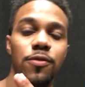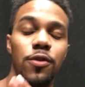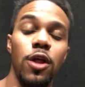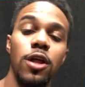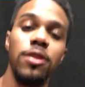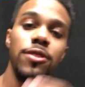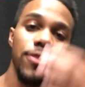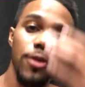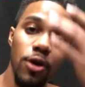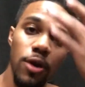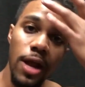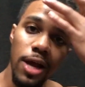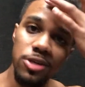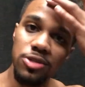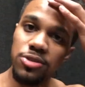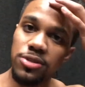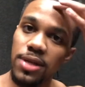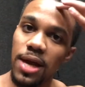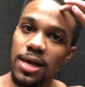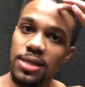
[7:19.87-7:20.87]
For that third
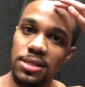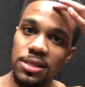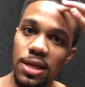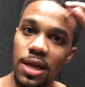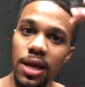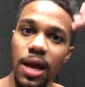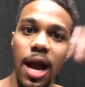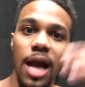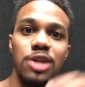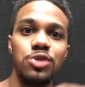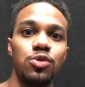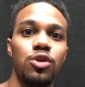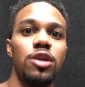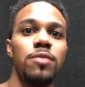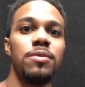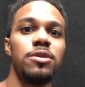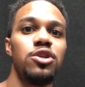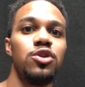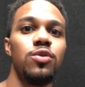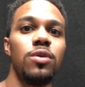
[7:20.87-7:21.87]
exercise today, guys, we're
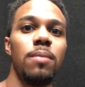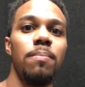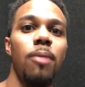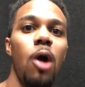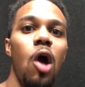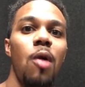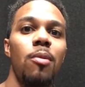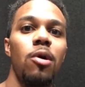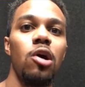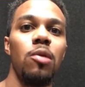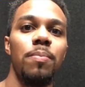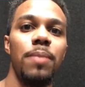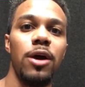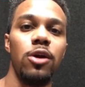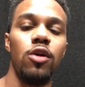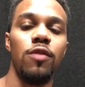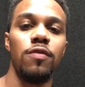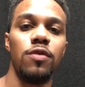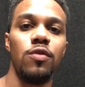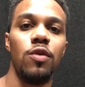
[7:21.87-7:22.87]
gonna be doing barbell
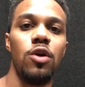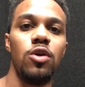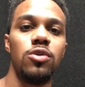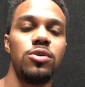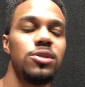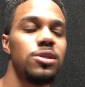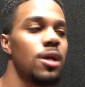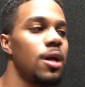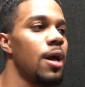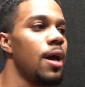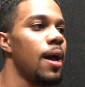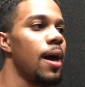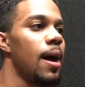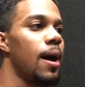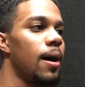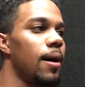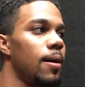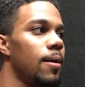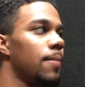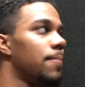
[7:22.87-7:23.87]
bent over rows.
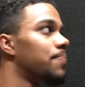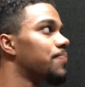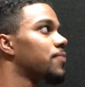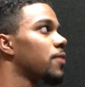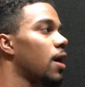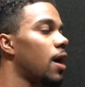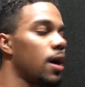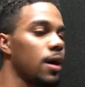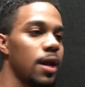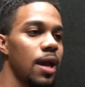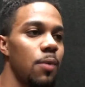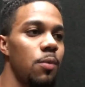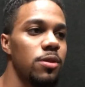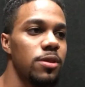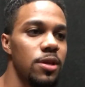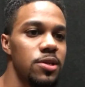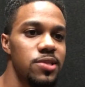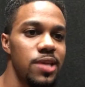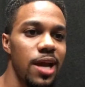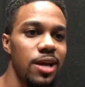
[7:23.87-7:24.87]
Again,
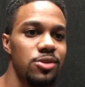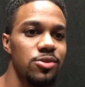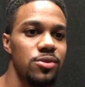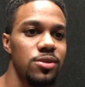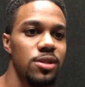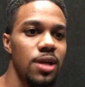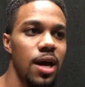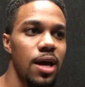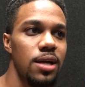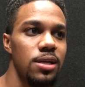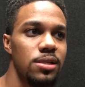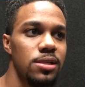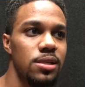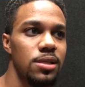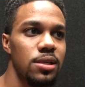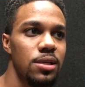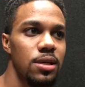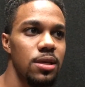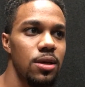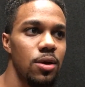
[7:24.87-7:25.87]
with this
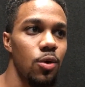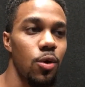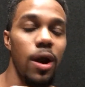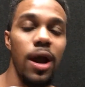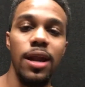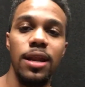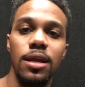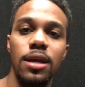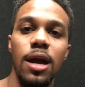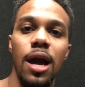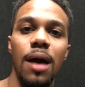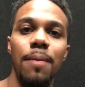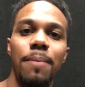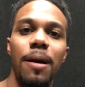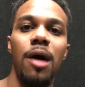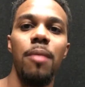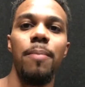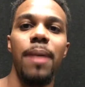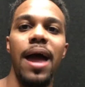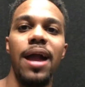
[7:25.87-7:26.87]
exercise, or any
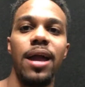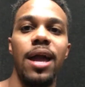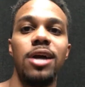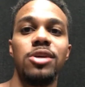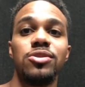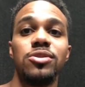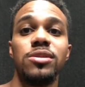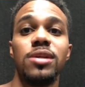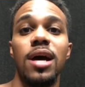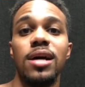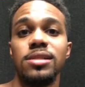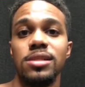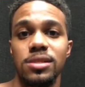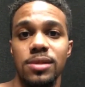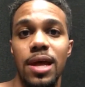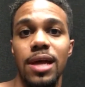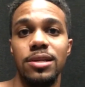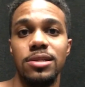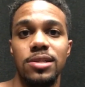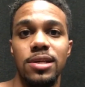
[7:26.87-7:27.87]
compound back
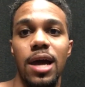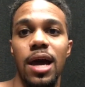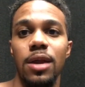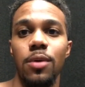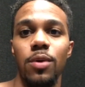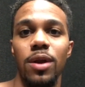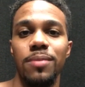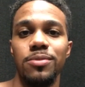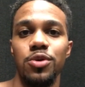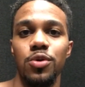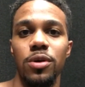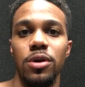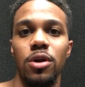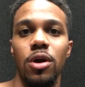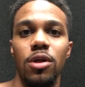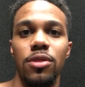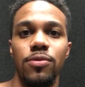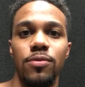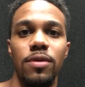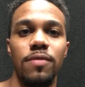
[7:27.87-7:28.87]
exercises, that's kind of what I'm doing in
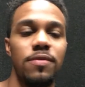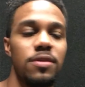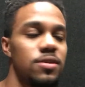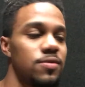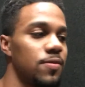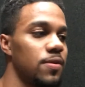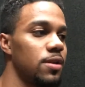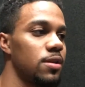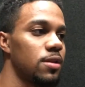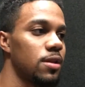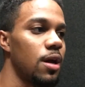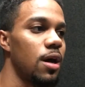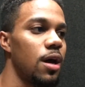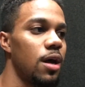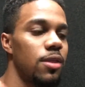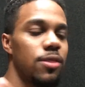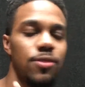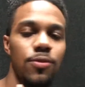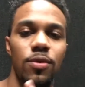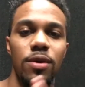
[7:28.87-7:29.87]
all three of
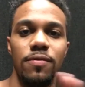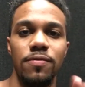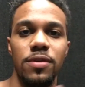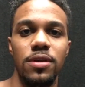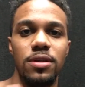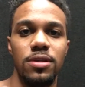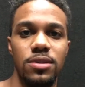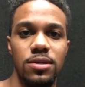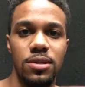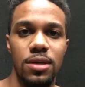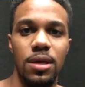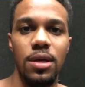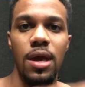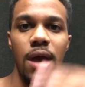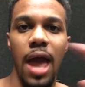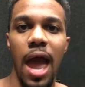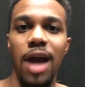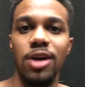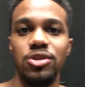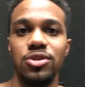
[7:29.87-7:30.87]
these
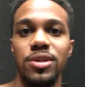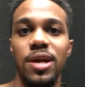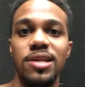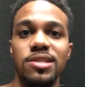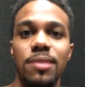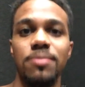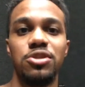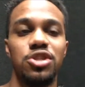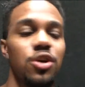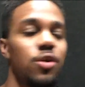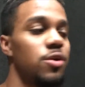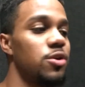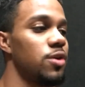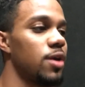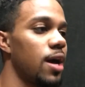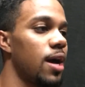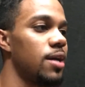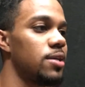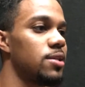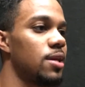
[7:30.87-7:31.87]
exercises I'm showing
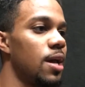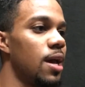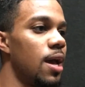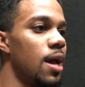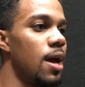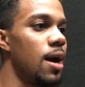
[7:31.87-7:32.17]
you guys.